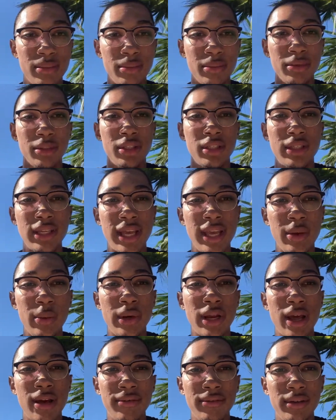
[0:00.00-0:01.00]
say
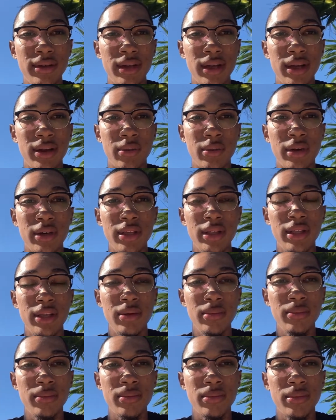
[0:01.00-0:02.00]
whatever around
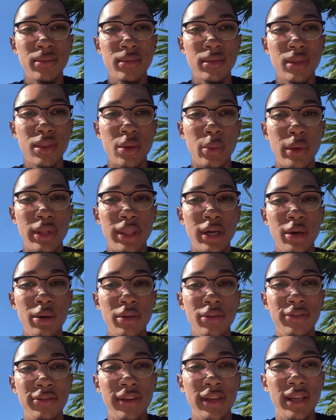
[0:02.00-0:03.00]
them without
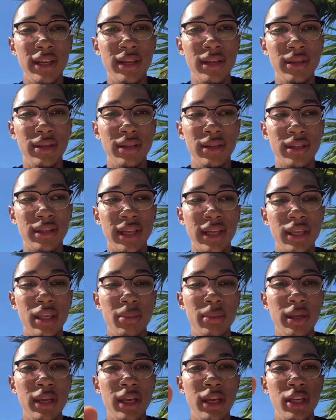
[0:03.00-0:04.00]
feeling like
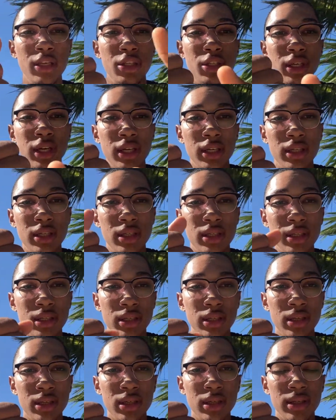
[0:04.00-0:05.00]
you're being judged,
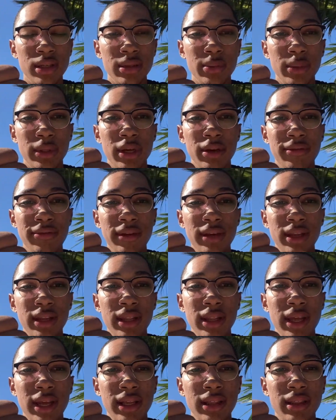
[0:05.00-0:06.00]
without feeling
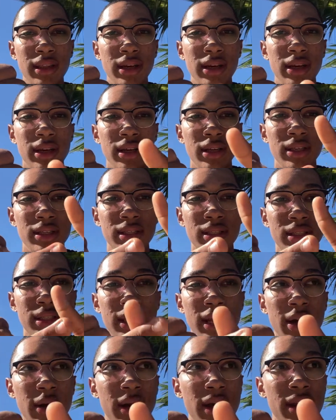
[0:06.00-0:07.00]
like they're gonna
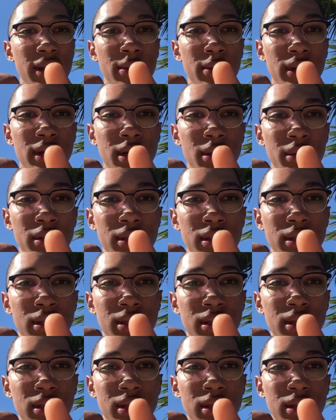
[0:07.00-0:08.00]
tell anyone else,
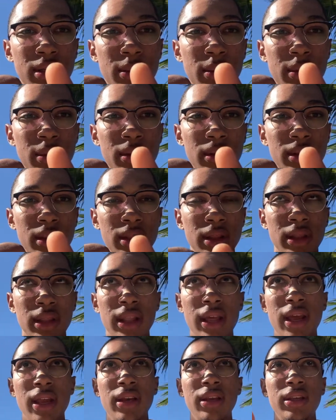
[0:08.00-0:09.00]

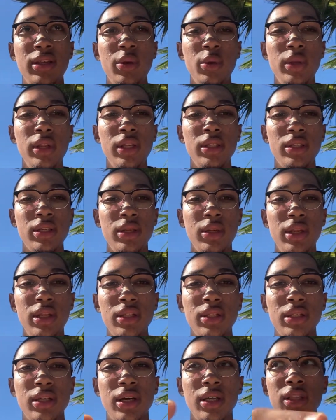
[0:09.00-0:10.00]
then you need
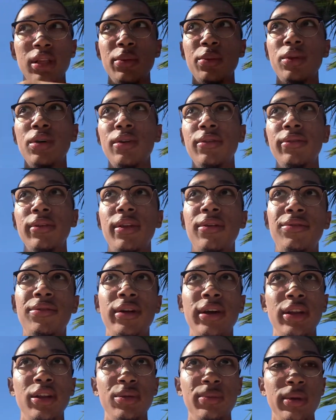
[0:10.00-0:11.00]
to cut them off and
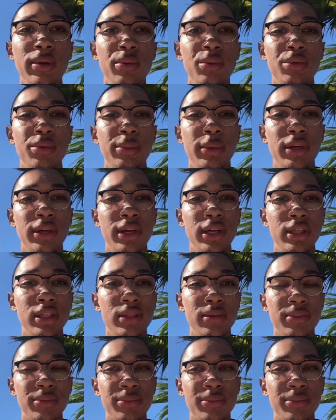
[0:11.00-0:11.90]
find new people. Because